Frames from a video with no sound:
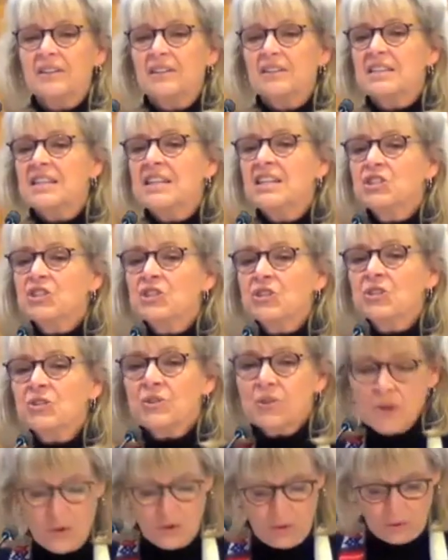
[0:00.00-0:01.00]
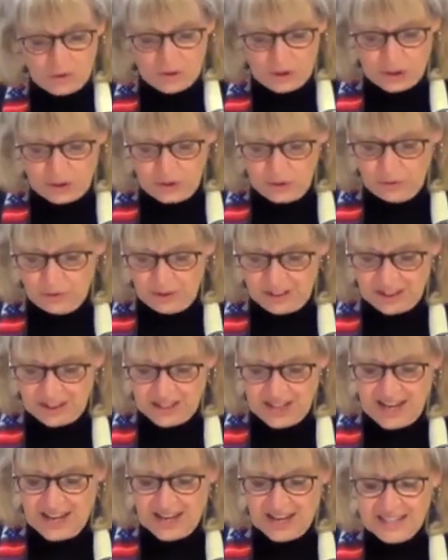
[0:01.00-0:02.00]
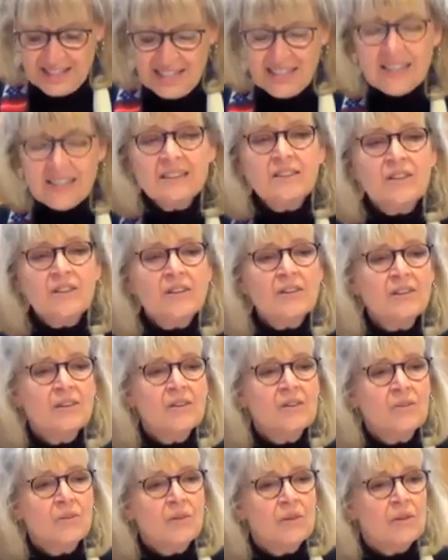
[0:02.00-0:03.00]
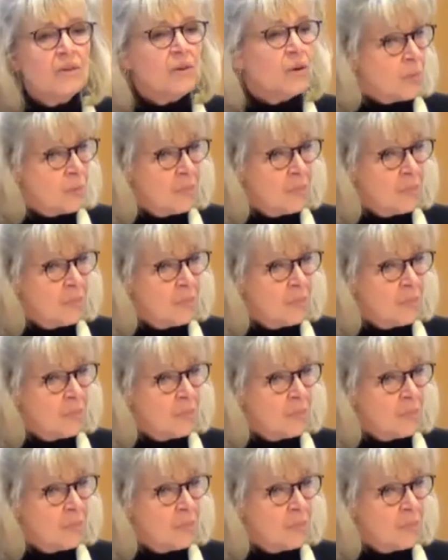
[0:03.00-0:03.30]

teacher or student, healer or